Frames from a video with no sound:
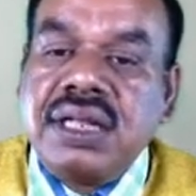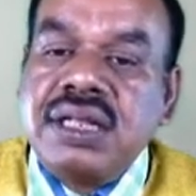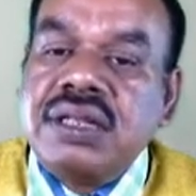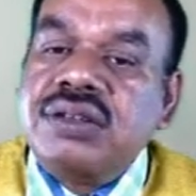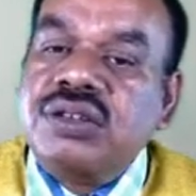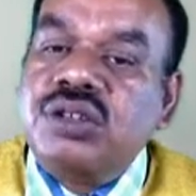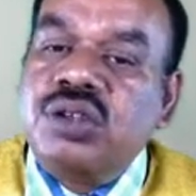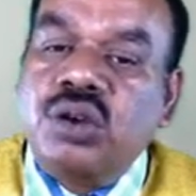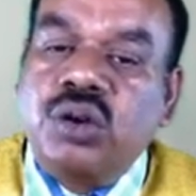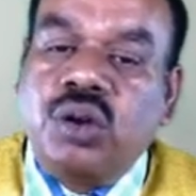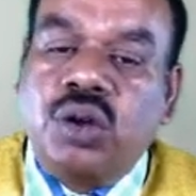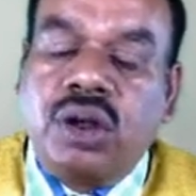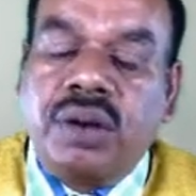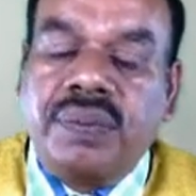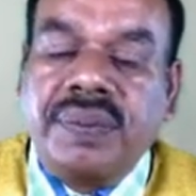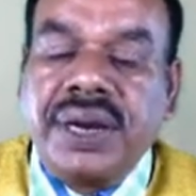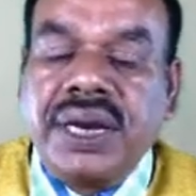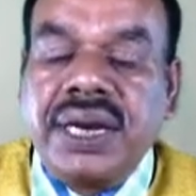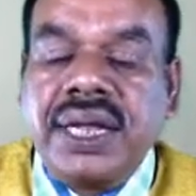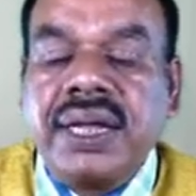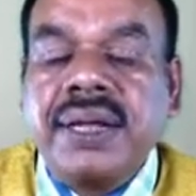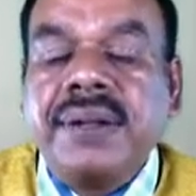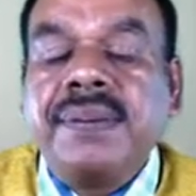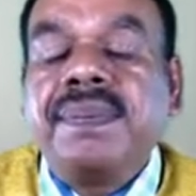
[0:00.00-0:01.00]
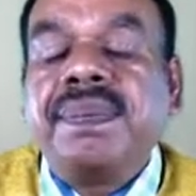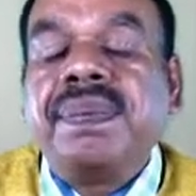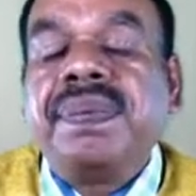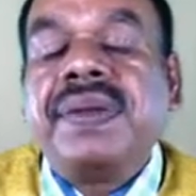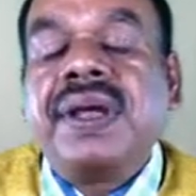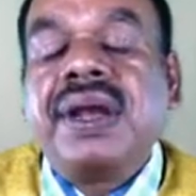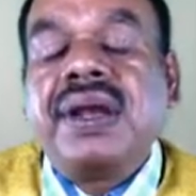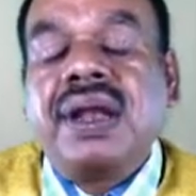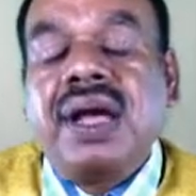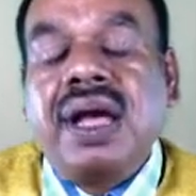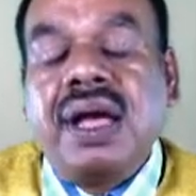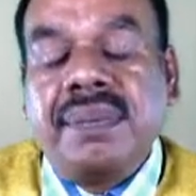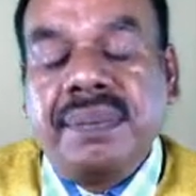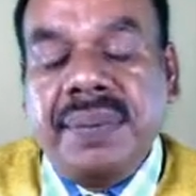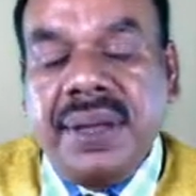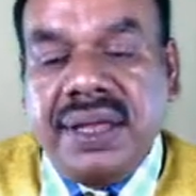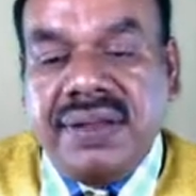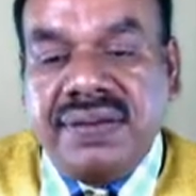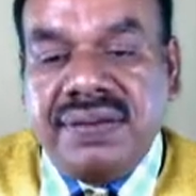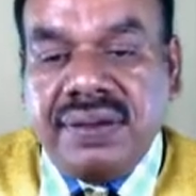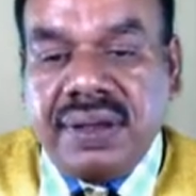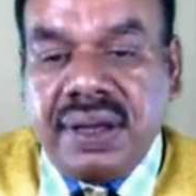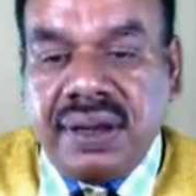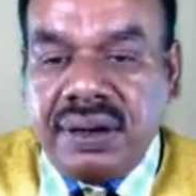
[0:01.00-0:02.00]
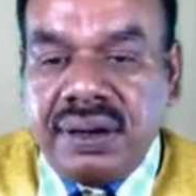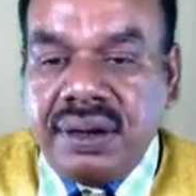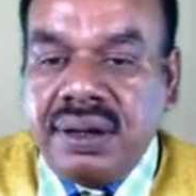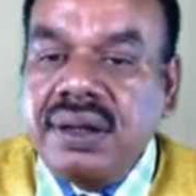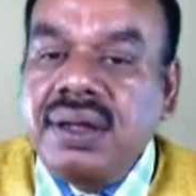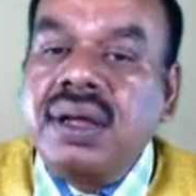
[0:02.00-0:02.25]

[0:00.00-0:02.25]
So normally that Amazon,